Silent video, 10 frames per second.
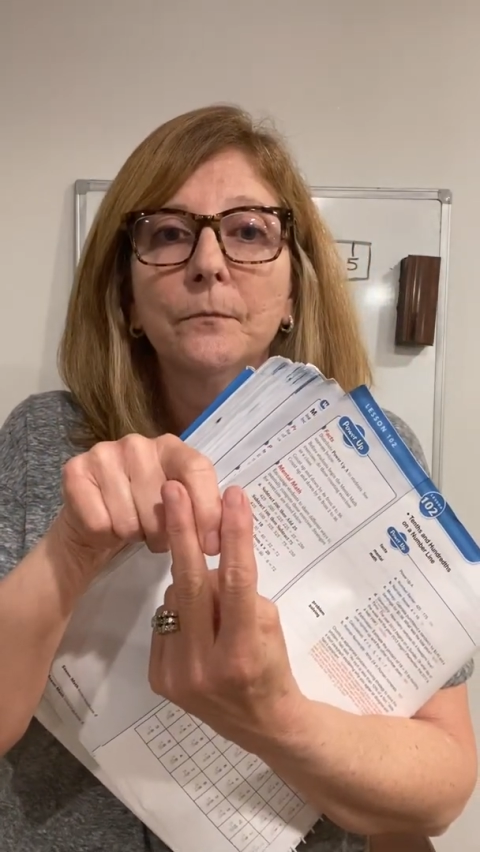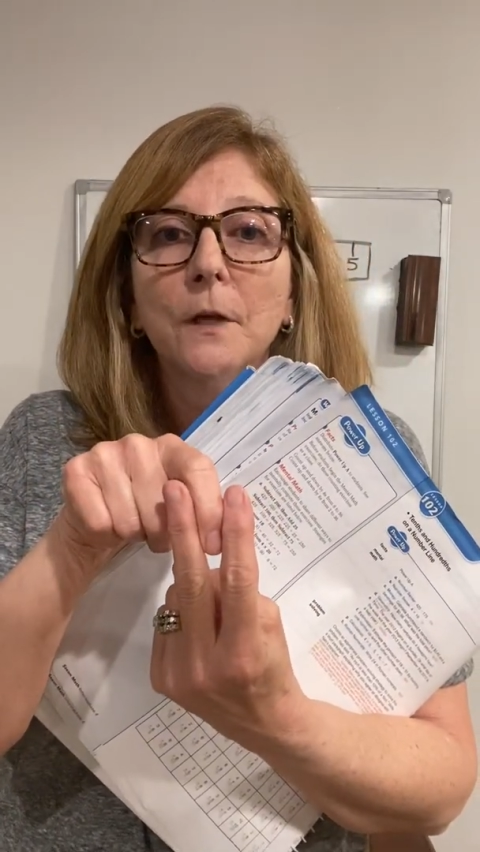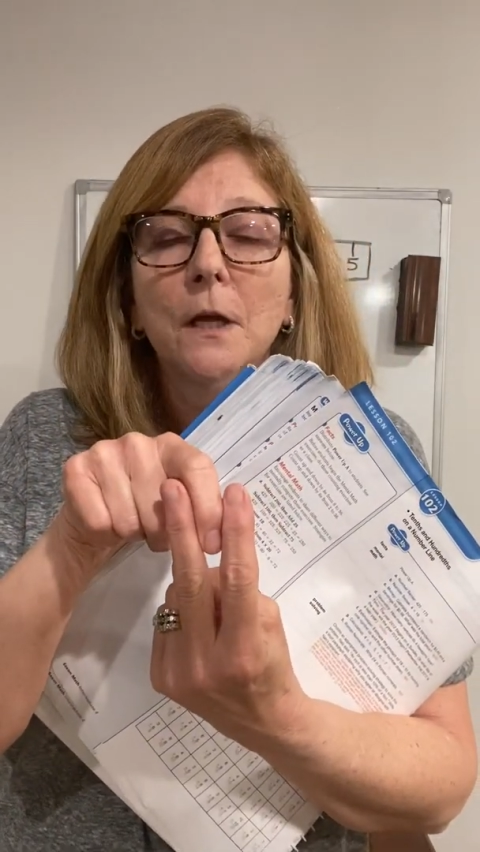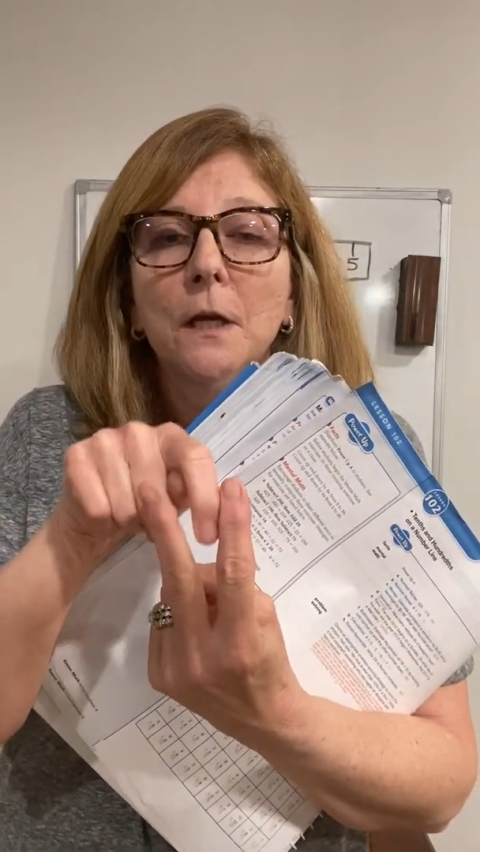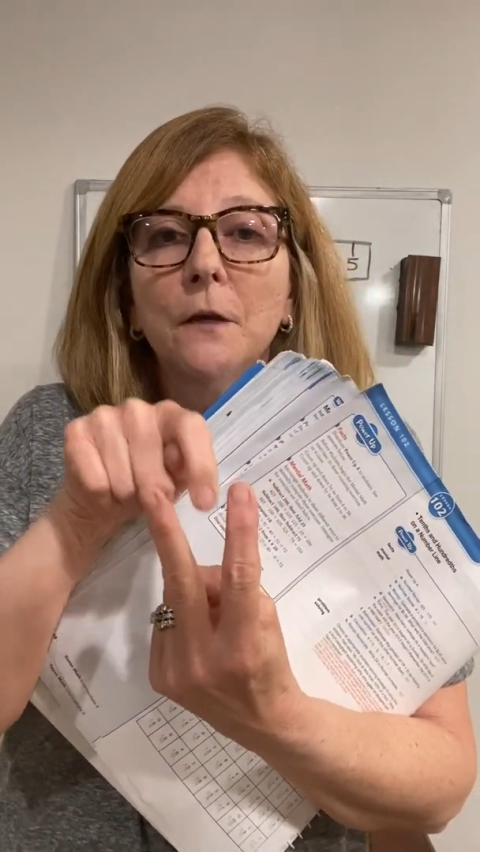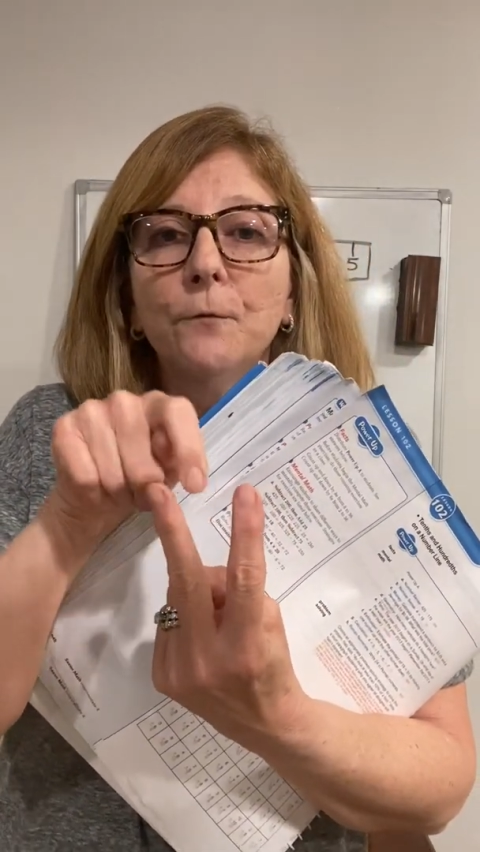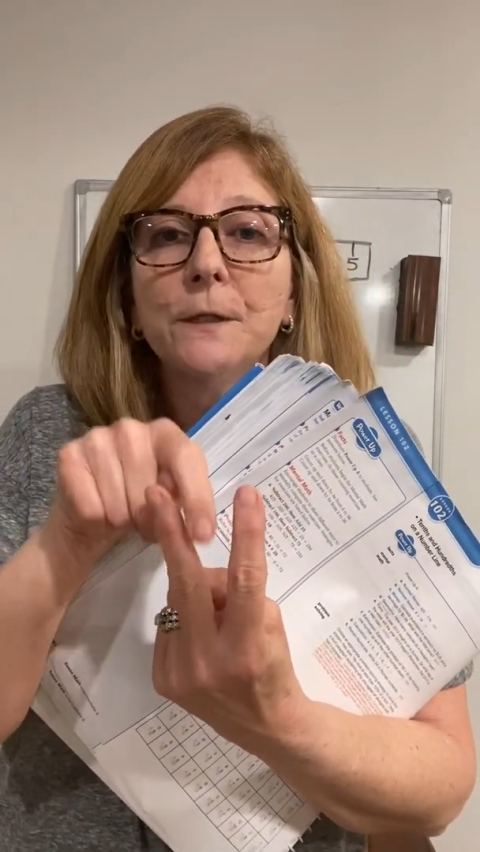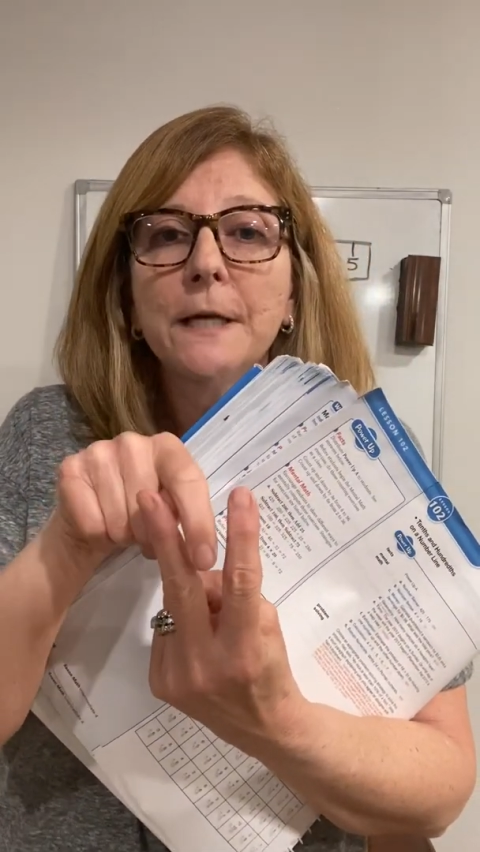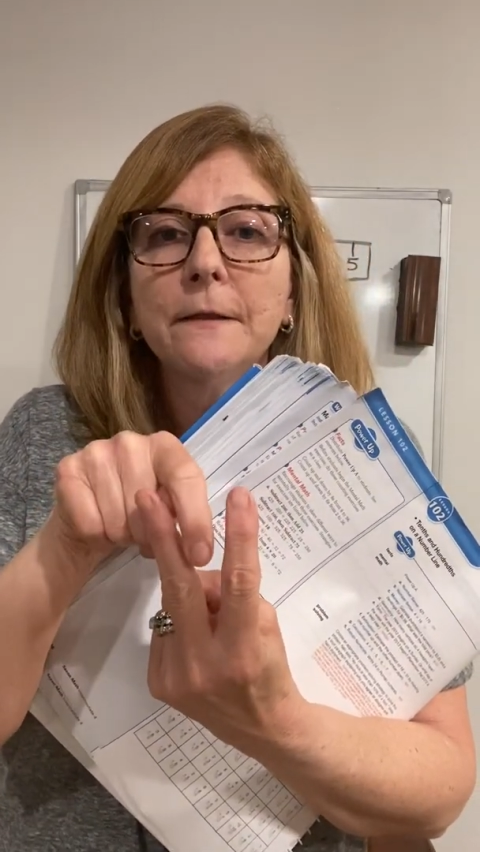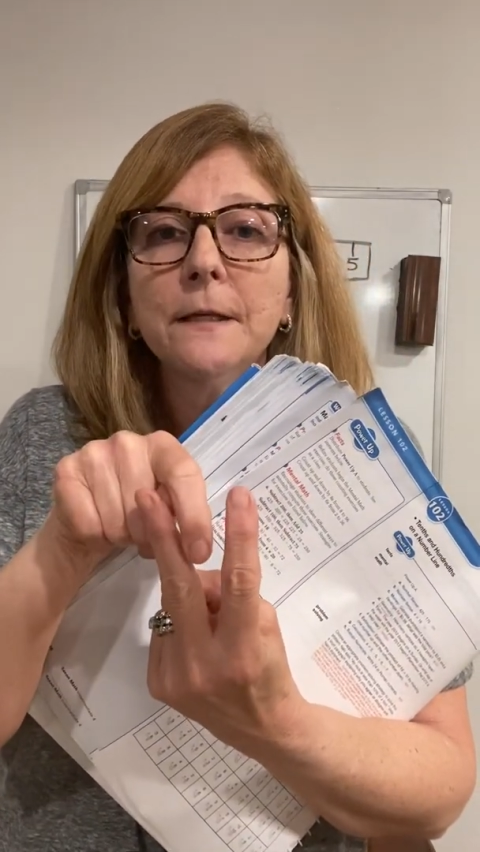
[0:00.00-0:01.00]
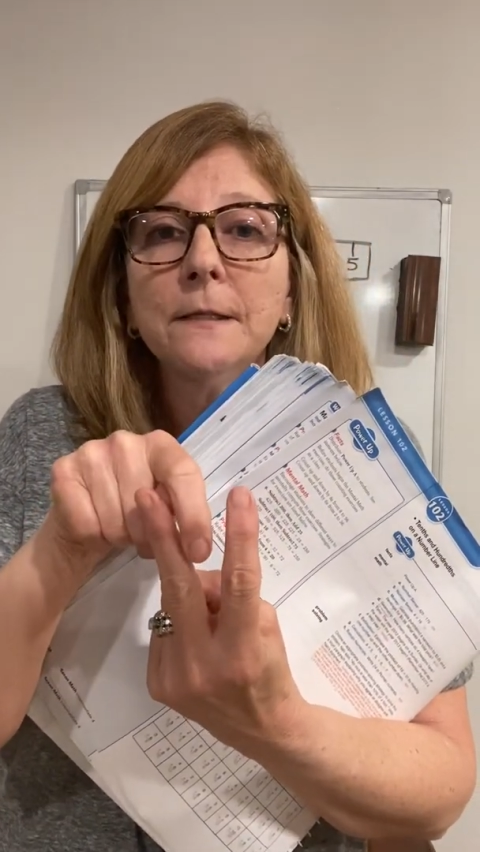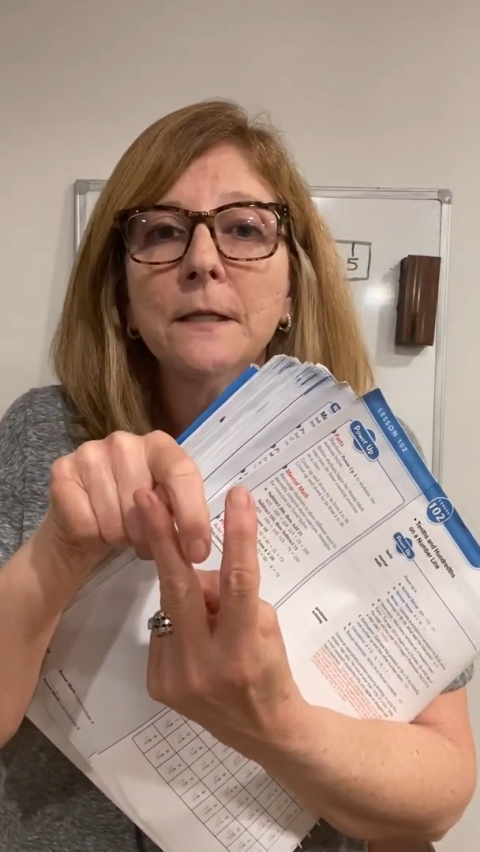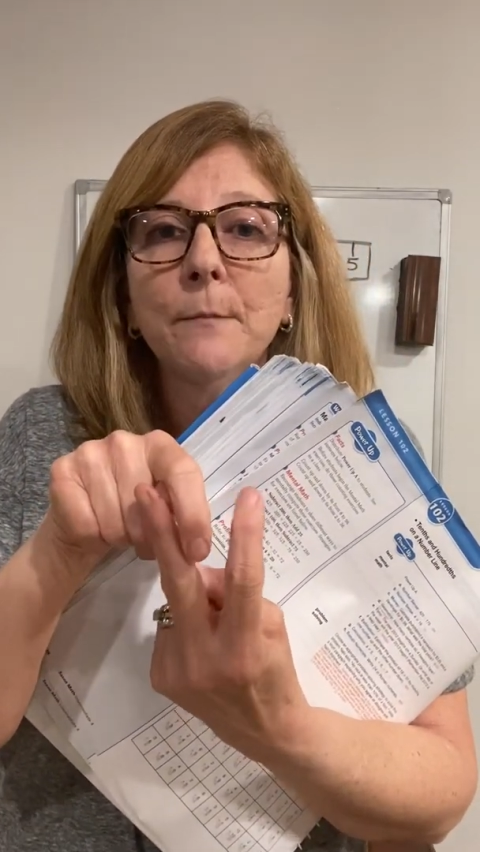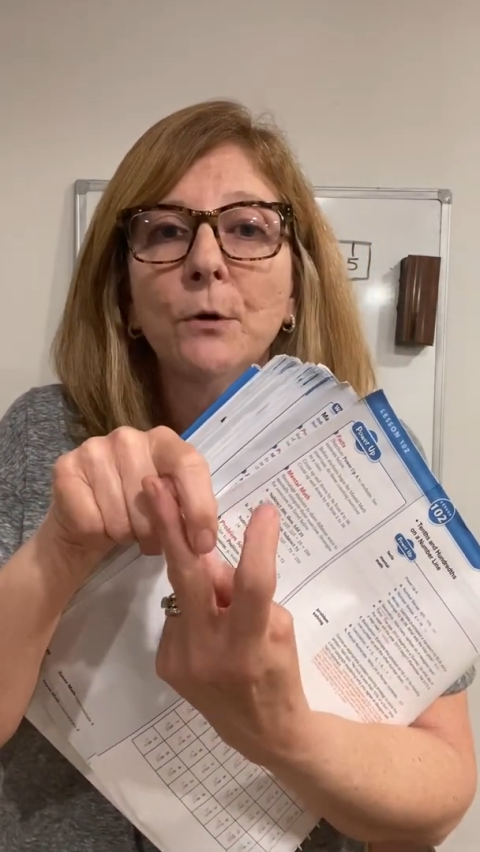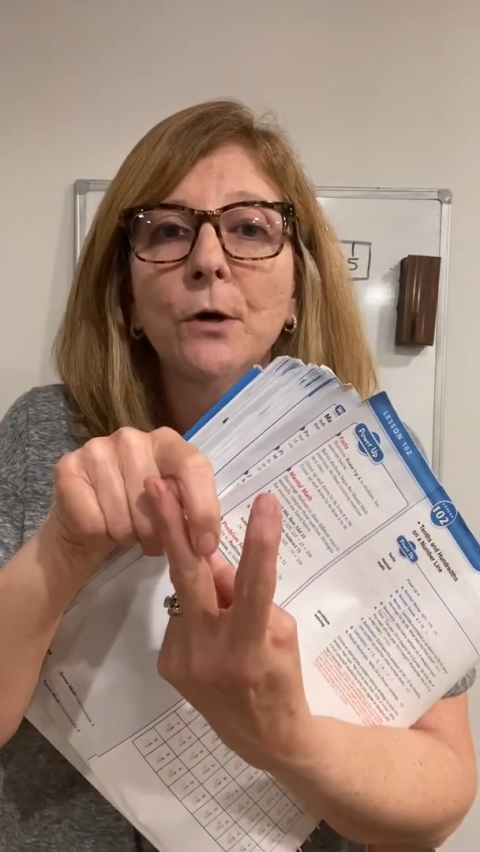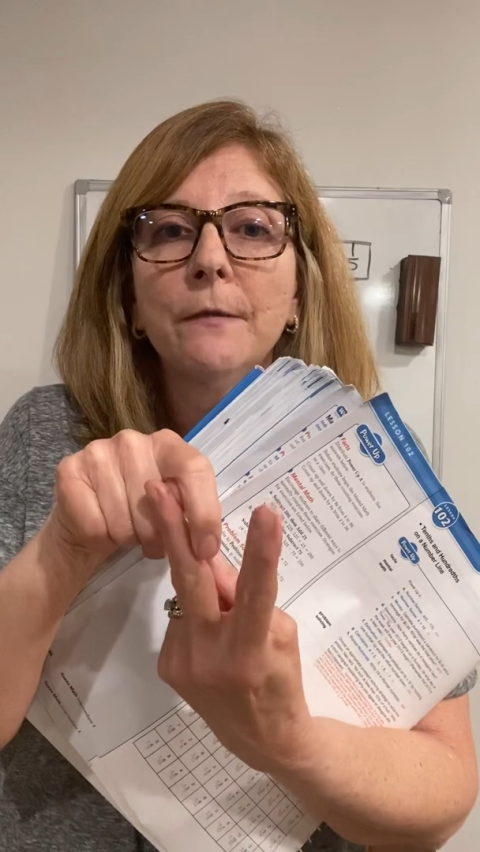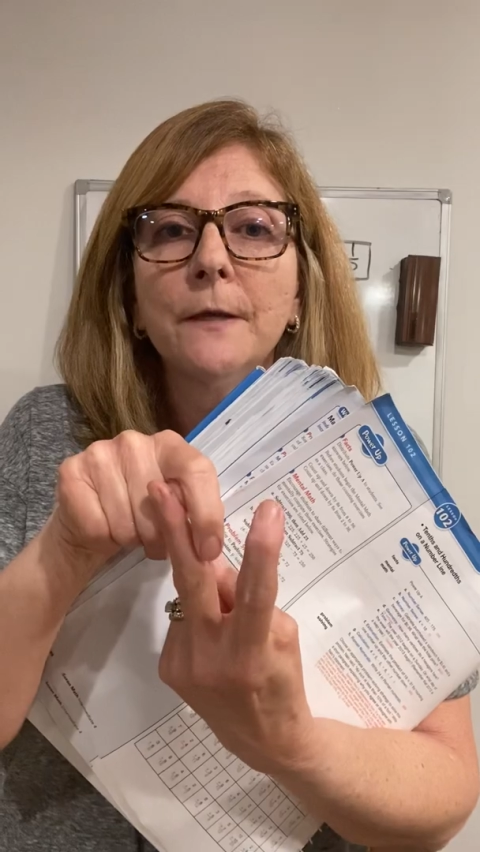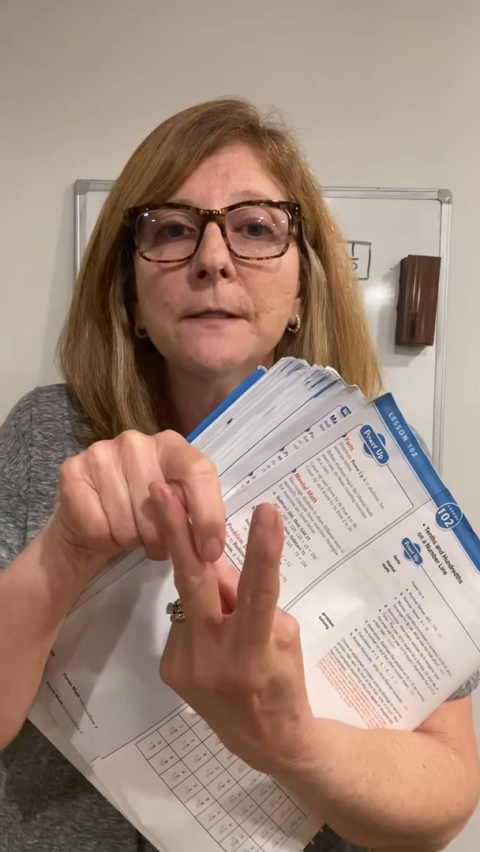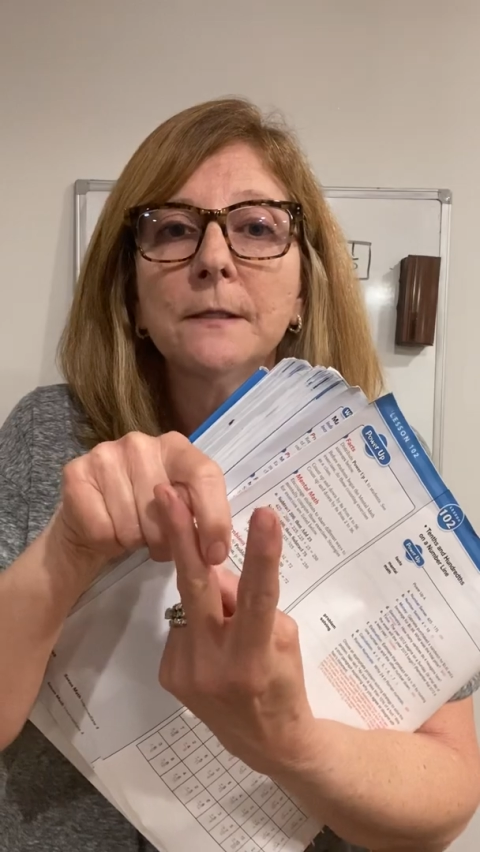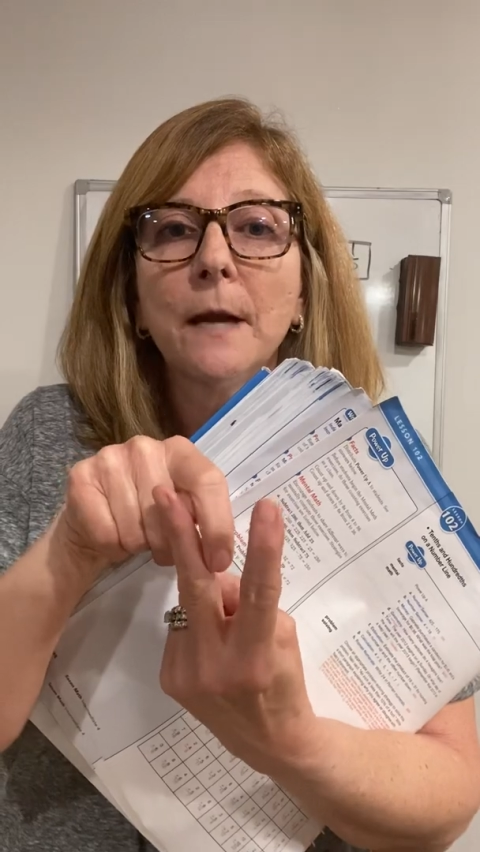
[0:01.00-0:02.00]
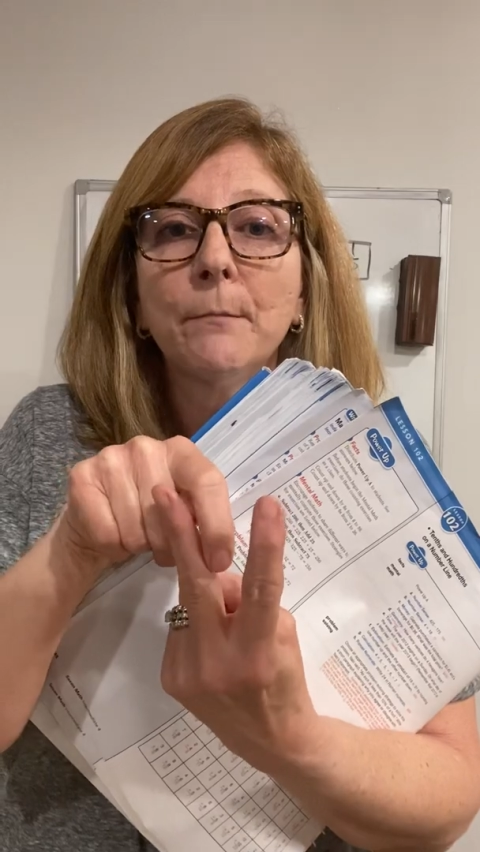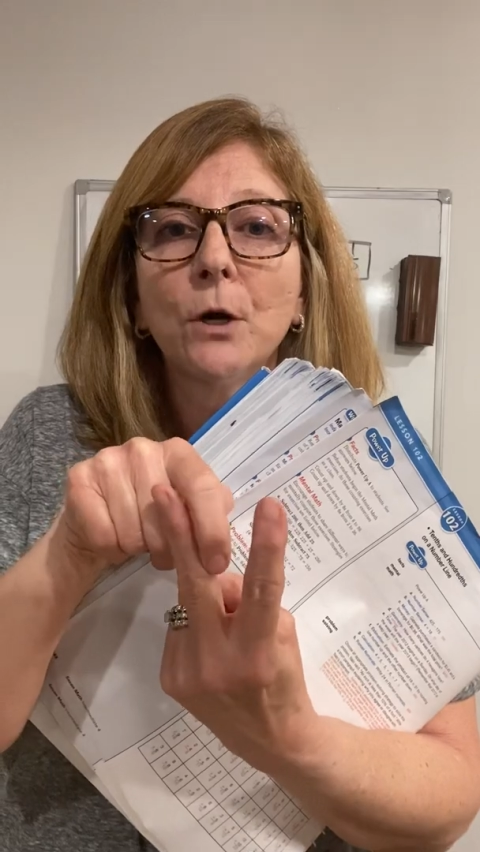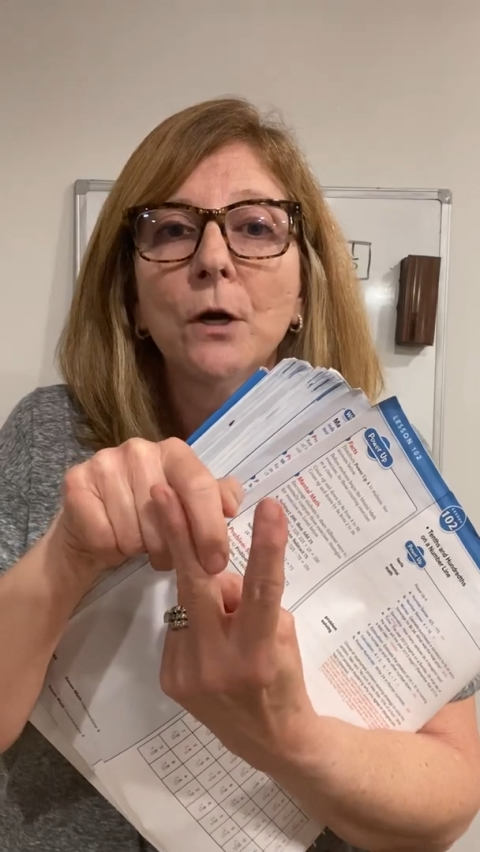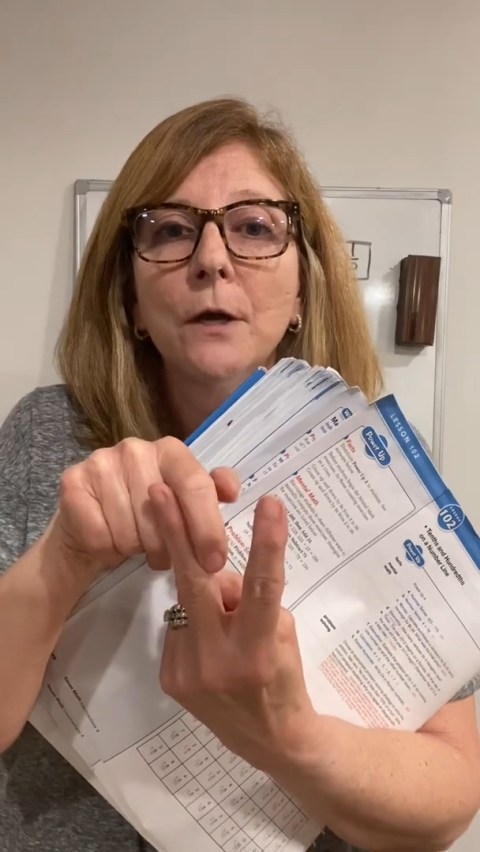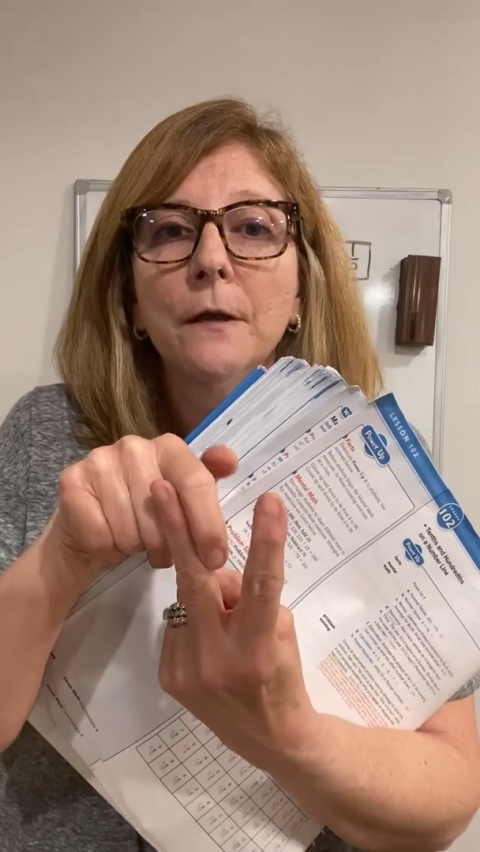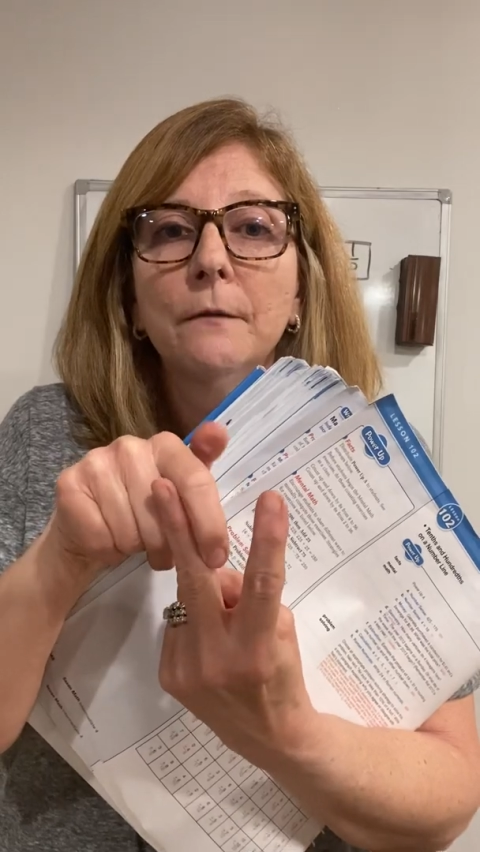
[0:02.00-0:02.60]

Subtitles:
And if we take this number and this number,